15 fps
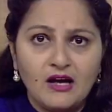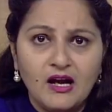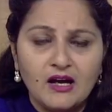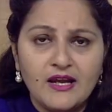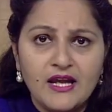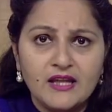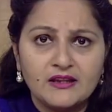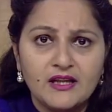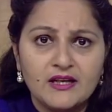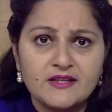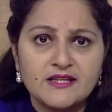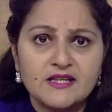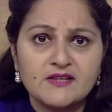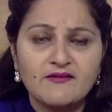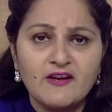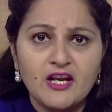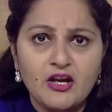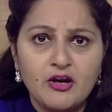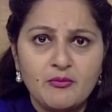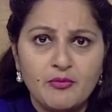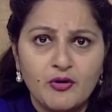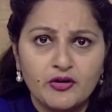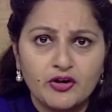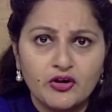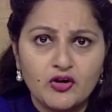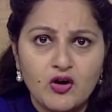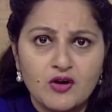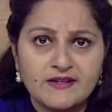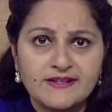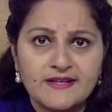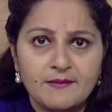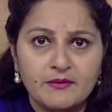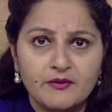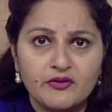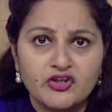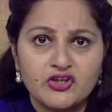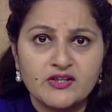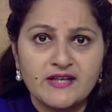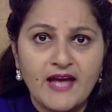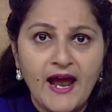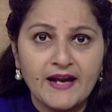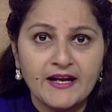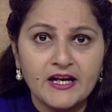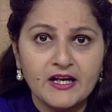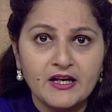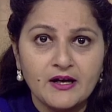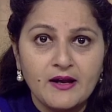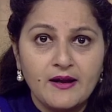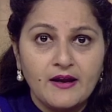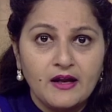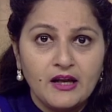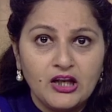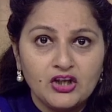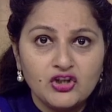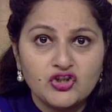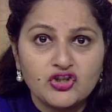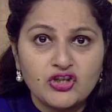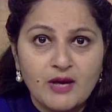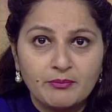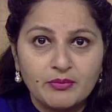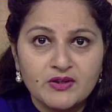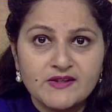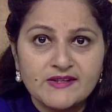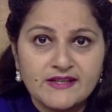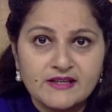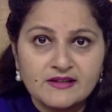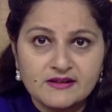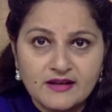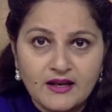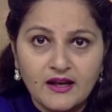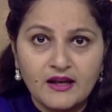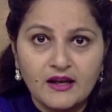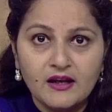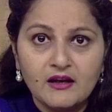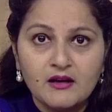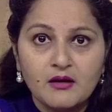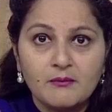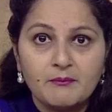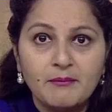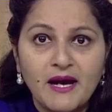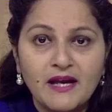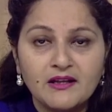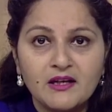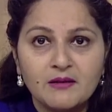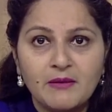again there is this very important concept which is added in chapter 6a by the